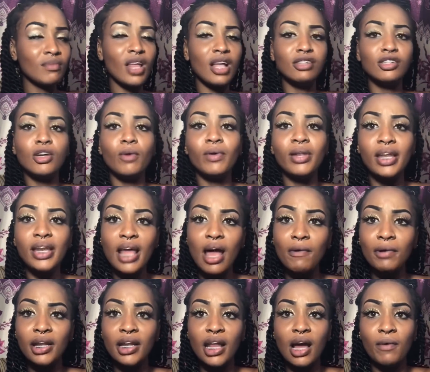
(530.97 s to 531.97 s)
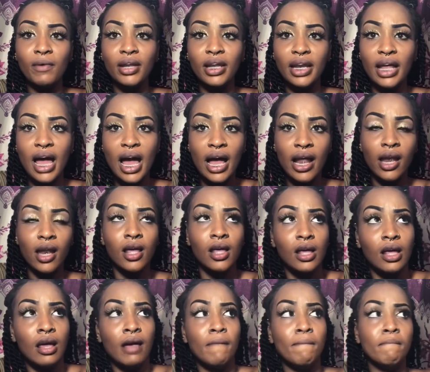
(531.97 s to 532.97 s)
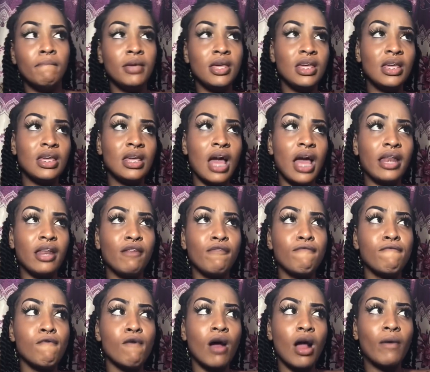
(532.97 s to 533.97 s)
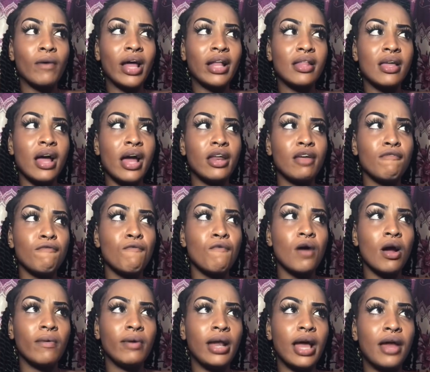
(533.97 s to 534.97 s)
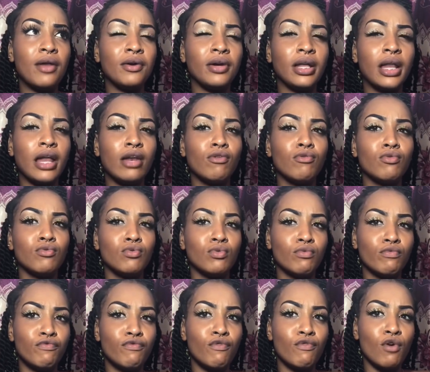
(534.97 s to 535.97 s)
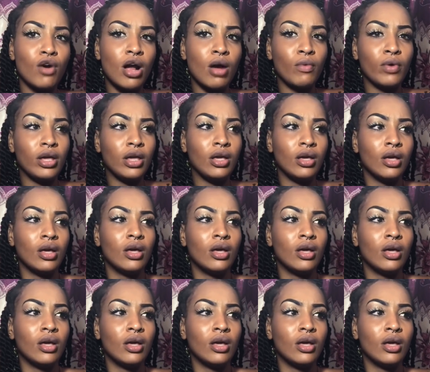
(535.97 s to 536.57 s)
So we did it, and me, I did 4 away. I think I did 4 away lie down in the room. 4 away.